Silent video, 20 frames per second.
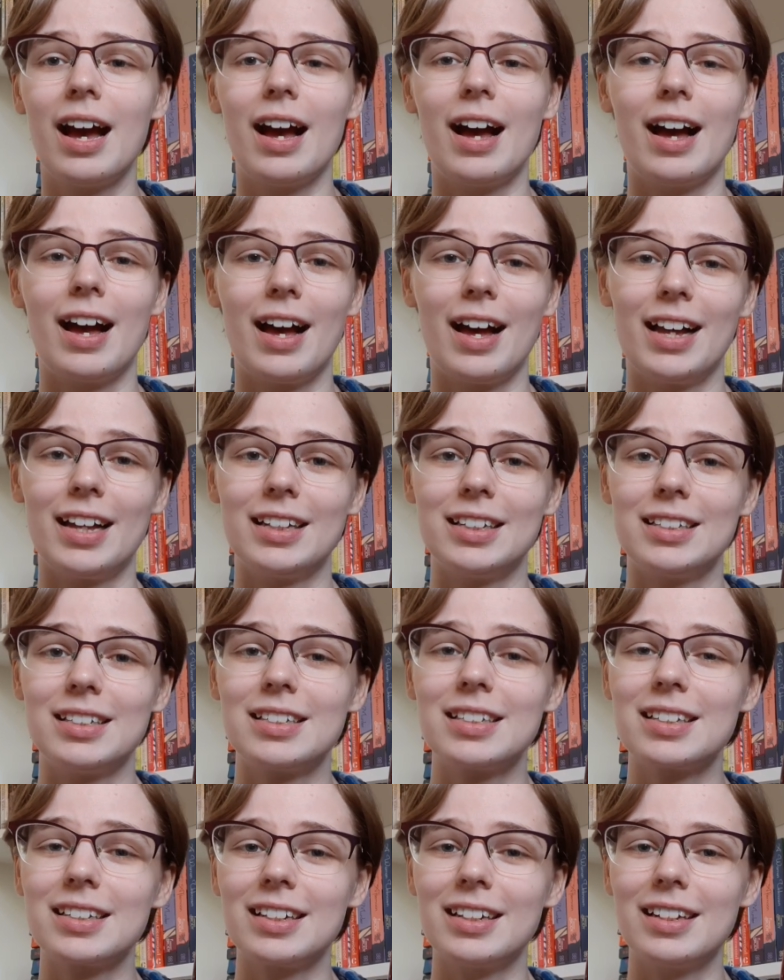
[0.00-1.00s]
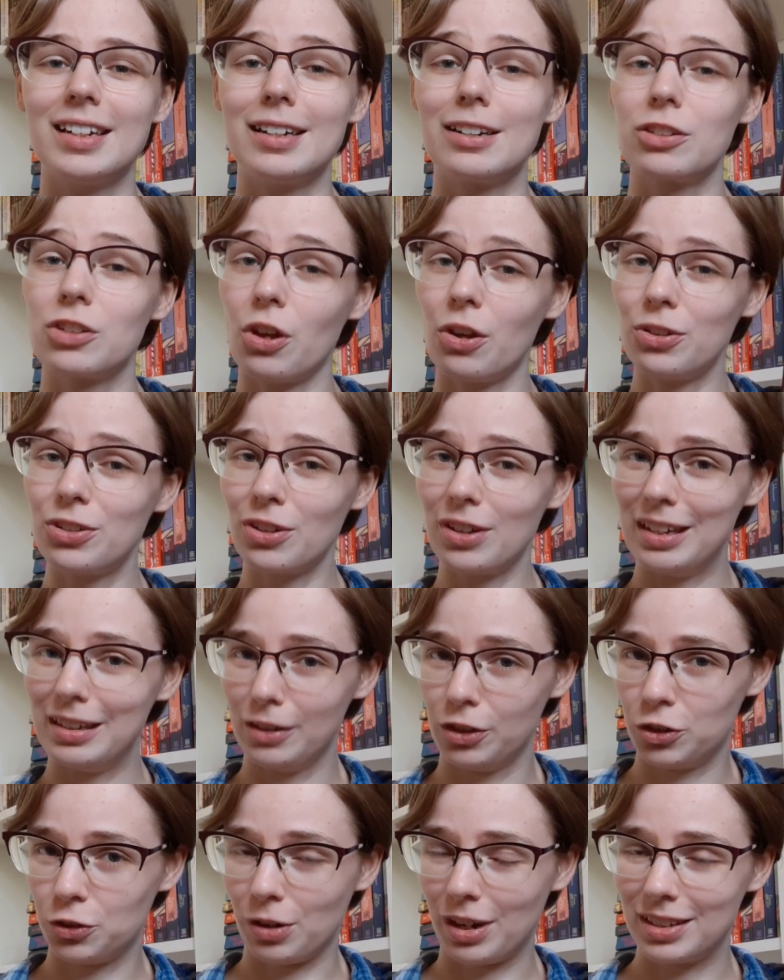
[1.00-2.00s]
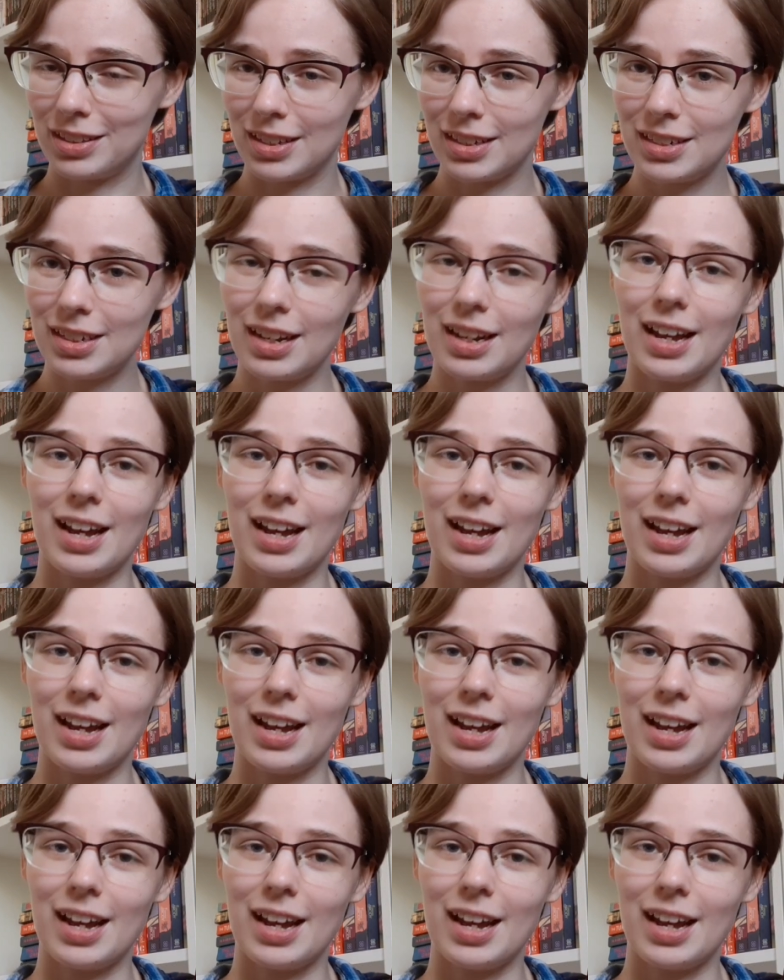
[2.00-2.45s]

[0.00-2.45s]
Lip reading: And it is also illustrated,